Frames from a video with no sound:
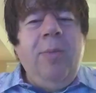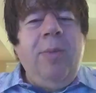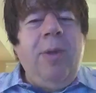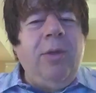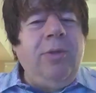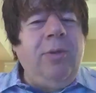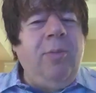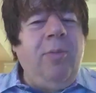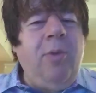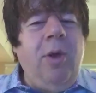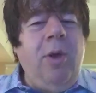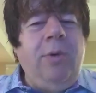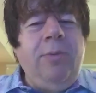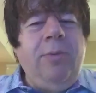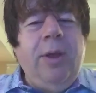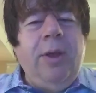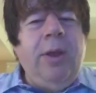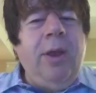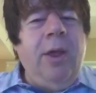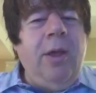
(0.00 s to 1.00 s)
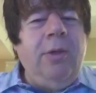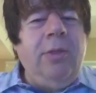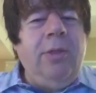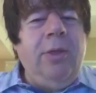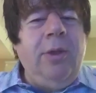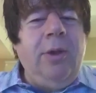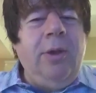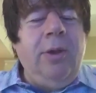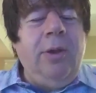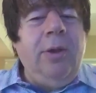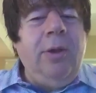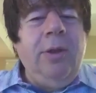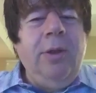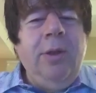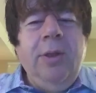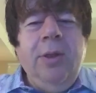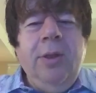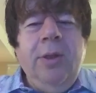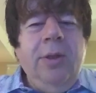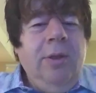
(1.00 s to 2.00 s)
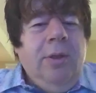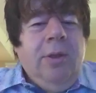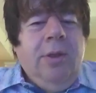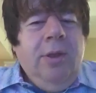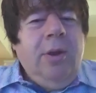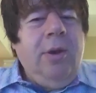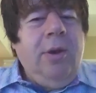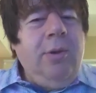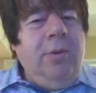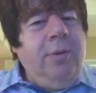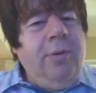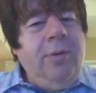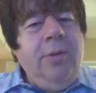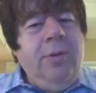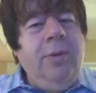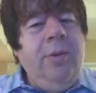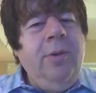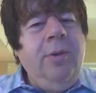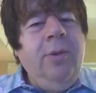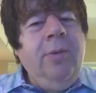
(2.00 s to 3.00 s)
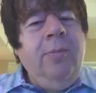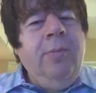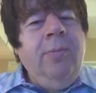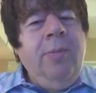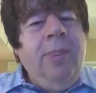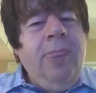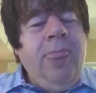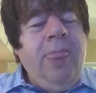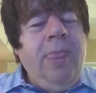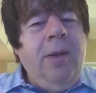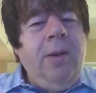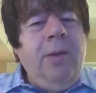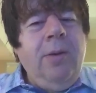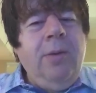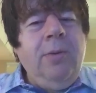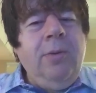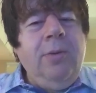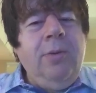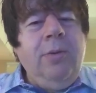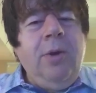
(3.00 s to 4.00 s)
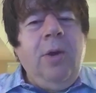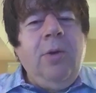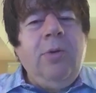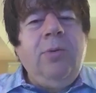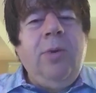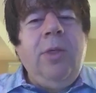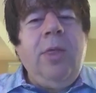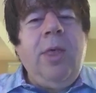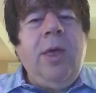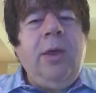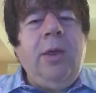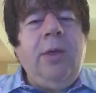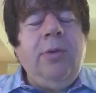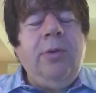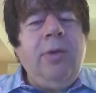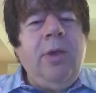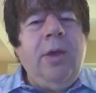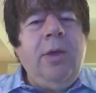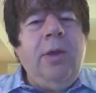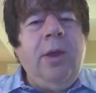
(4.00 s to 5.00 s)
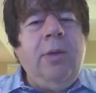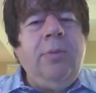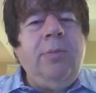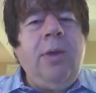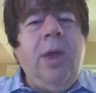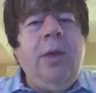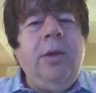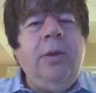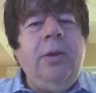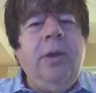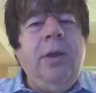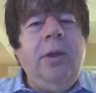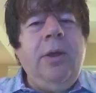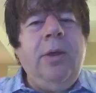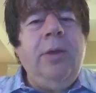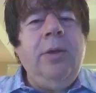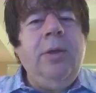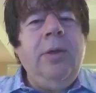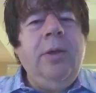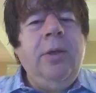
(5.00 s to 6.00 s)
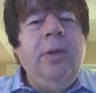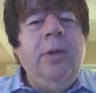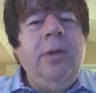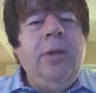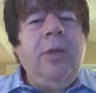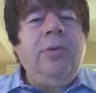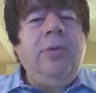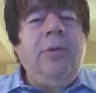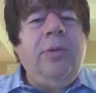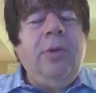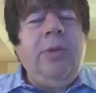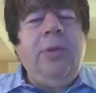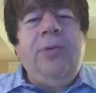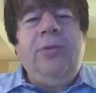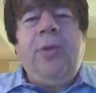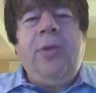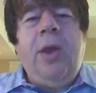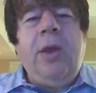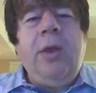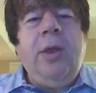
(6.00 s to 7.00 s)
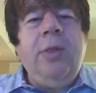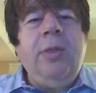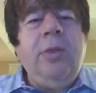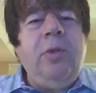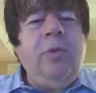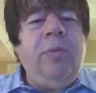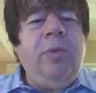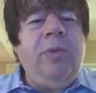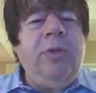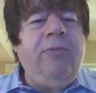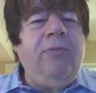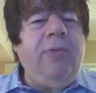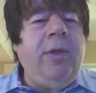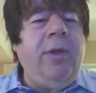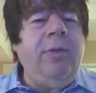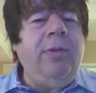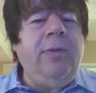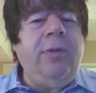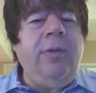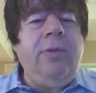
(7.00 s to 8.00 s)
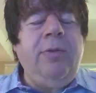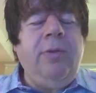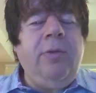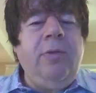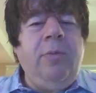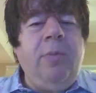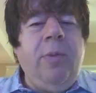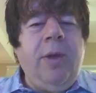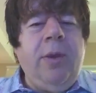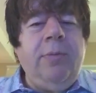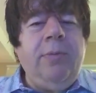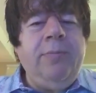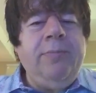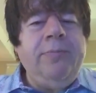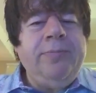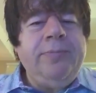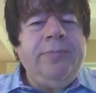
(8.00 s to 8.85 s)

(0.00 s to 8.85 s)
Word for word: about to boil right now that, you know, who knows where that is. And I'm not necessarily studying the specific instances, but,